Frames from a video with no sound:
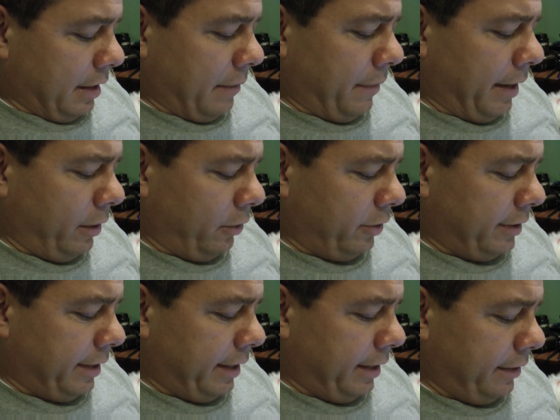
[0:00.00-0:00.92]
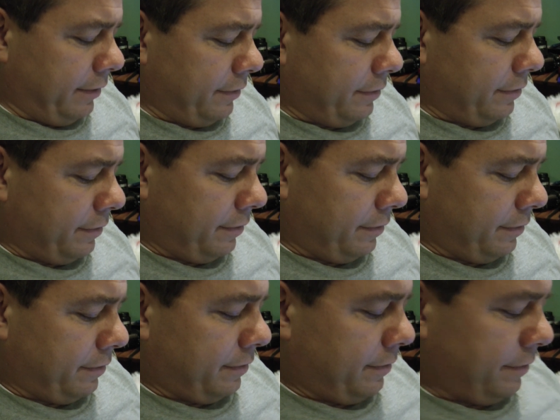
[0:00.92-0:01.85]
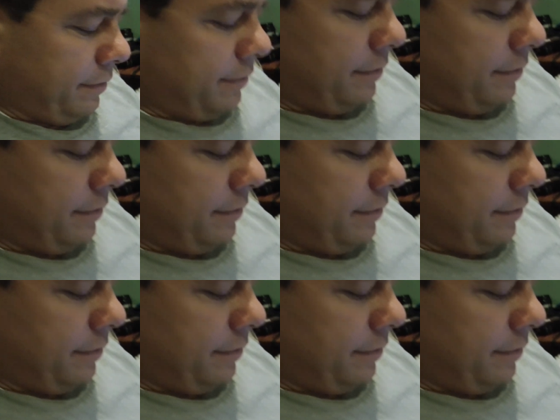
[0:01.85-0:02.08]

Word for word: Am I in Argentina? I